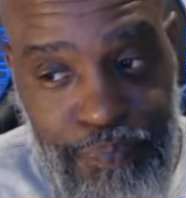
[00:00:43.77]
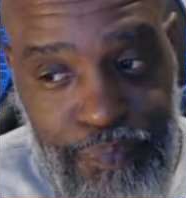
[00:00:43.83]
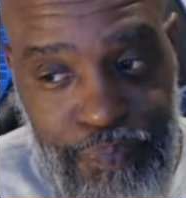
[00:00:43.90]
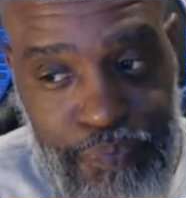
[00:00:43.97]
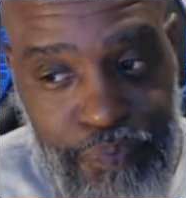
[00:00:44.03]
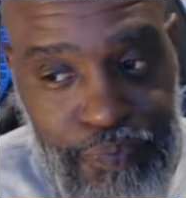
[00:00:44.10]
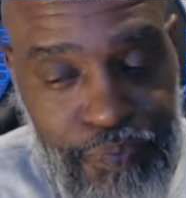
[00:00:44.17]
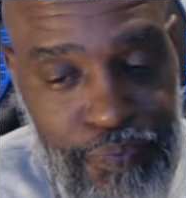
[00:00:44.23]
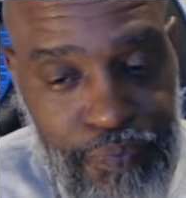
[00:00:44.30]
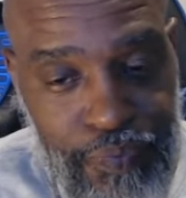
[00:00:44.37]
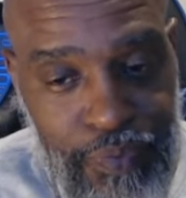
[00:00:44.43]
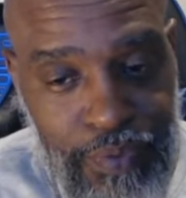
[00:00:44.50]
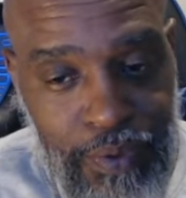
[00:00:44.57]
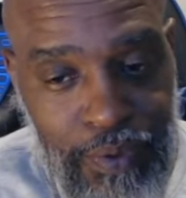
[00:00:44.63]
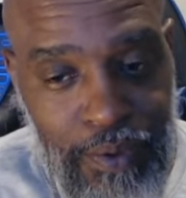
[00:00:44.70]

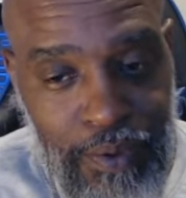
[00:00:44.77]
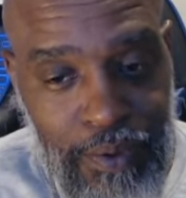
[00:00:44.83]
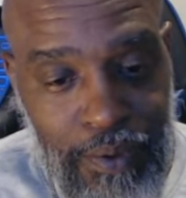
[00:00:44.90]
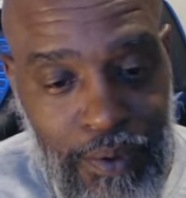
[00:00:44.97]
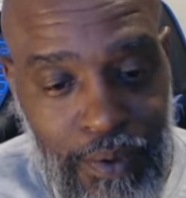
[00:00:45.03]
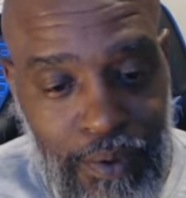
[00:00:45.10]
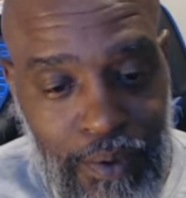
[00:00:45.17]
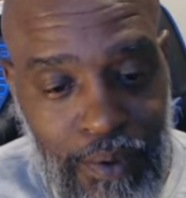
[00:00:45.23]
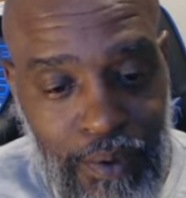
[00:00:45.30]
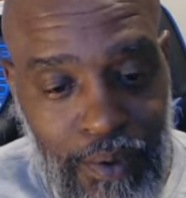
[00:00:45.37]
No one is speaking in this clip.